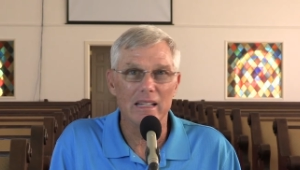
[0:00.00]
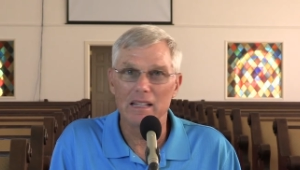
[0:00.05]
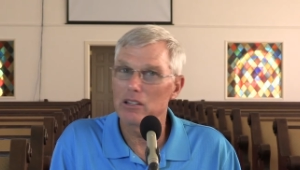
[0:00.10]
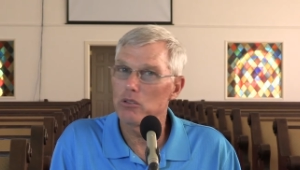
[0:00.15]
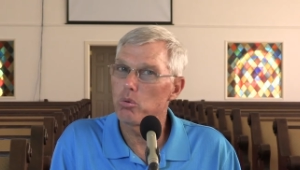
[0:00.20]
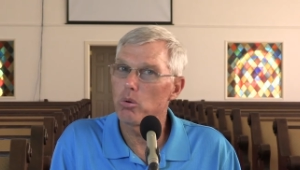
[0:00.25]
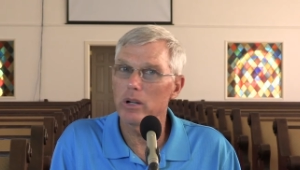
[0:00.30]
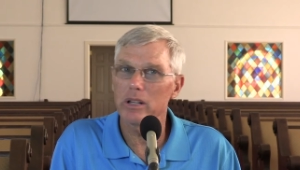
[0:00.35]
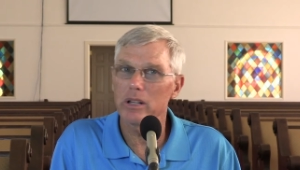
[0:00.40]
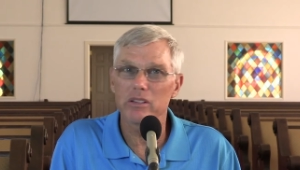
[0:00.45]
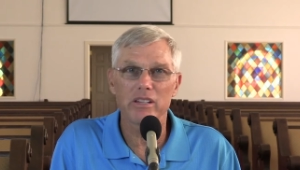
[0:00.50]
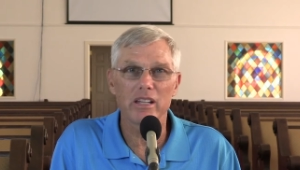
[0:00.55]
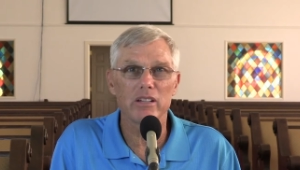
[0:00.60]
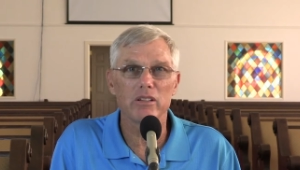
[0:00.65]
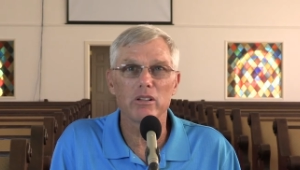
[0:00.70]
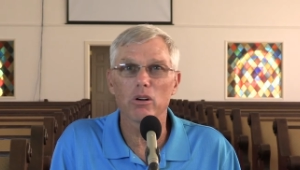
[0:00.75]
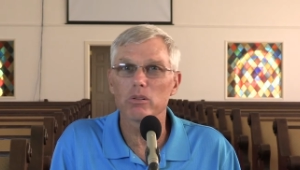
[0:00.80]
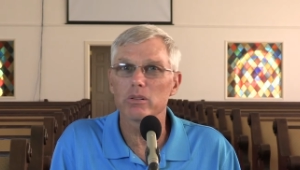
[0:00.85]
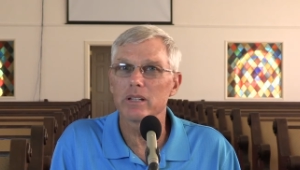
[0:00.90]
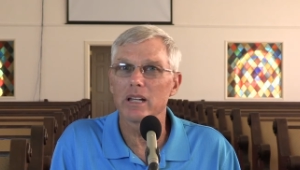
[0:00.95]
It's what he
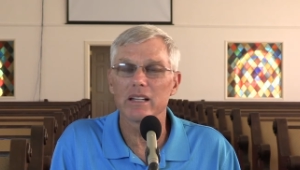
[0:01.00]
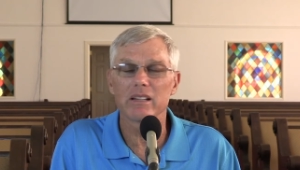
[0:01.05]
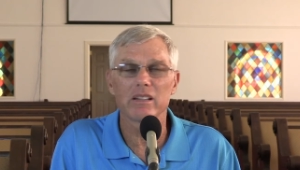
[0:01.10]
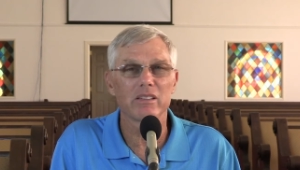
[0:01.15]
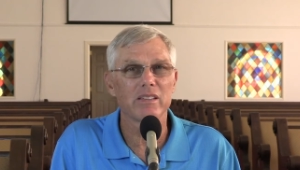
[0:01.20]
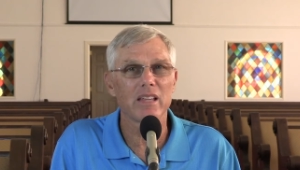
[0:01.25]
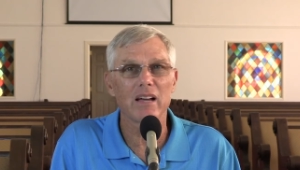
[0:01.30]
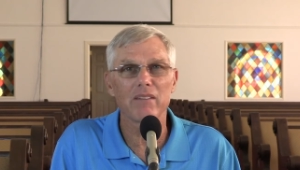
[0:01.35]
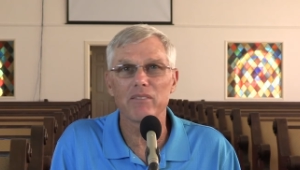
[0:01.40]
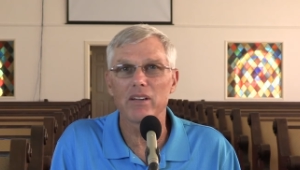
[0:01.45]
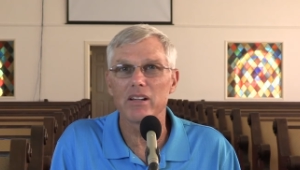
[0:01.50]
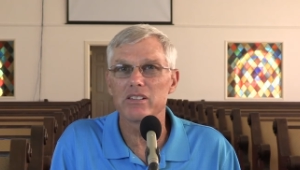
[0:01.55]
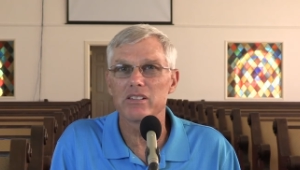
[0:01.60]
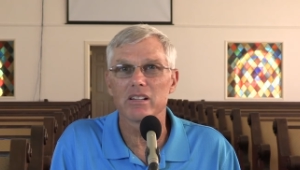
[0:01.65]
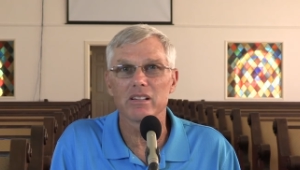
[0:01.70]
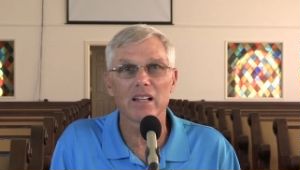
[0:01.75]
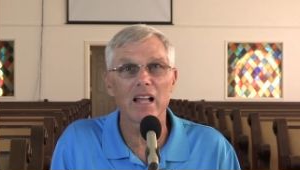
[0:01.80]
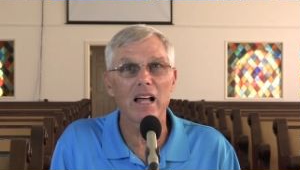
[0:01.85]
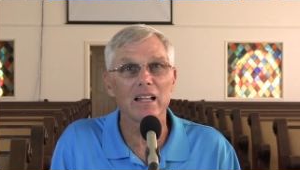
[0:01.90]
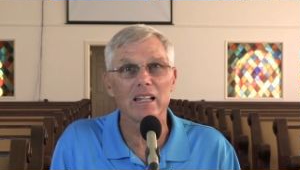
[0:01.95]
said, don't take the
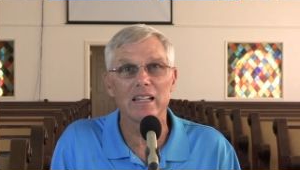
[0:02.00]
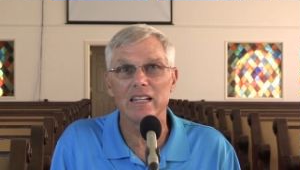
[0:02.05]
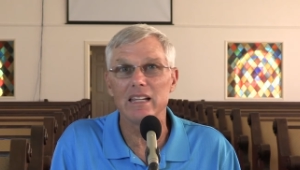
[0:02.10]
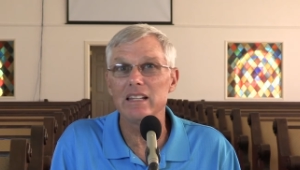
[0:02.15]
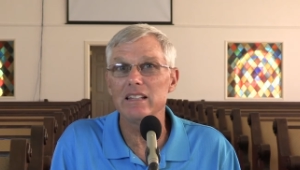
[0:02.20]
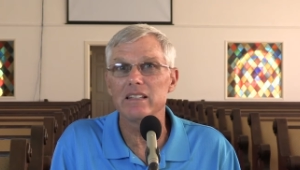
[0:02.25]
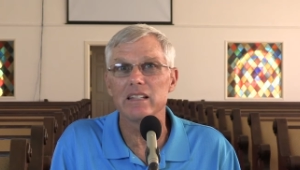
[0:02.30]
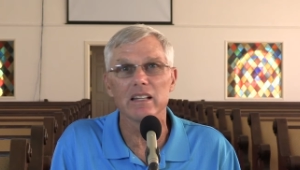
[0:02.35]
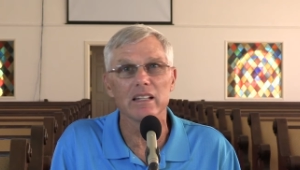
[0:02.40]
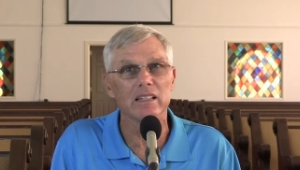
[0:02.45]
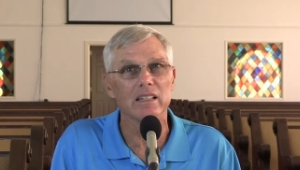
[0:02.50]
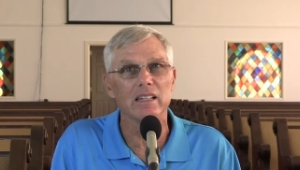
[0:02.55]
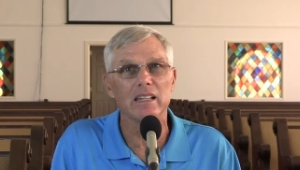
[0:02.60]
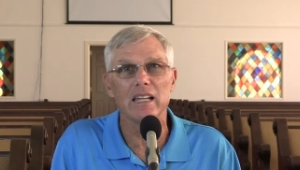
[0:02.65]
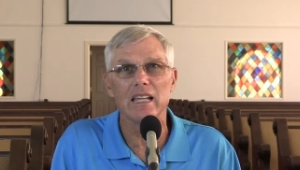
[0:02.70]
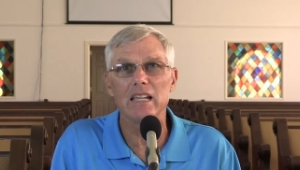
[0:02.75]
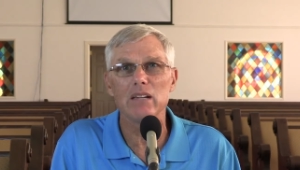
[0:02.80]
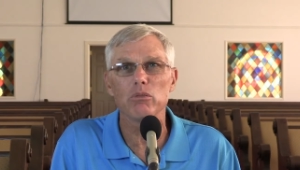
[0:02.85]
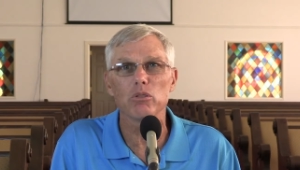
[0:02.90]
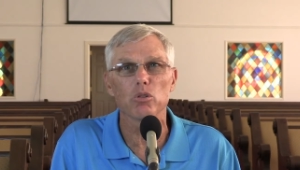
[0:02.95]
salvation lightly. He
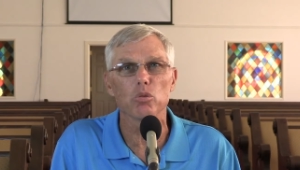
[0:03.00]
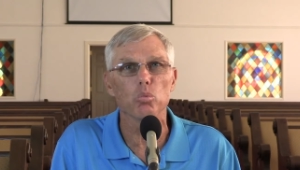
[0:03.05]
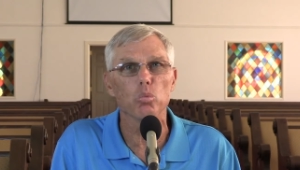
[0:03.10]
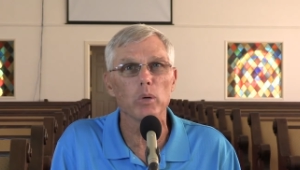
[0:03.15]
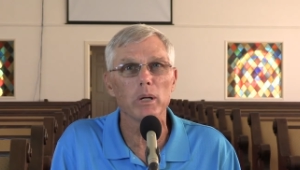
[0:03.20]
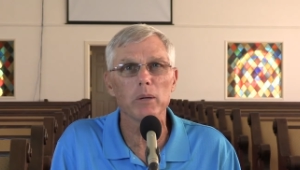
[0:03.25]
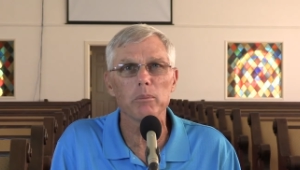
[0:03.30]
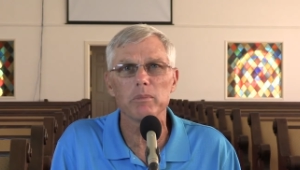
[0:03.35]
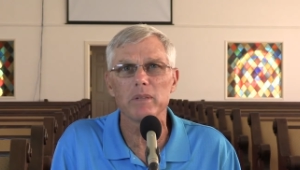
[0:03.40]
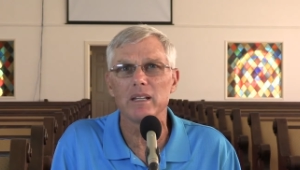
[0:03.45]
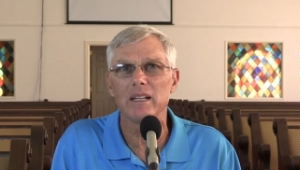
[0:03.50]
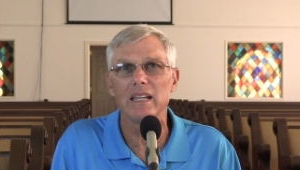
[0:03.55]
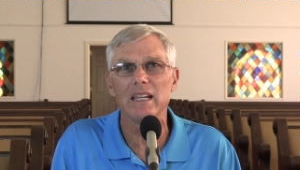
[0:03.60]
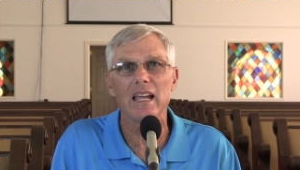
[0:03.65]
didn't. He was whipped.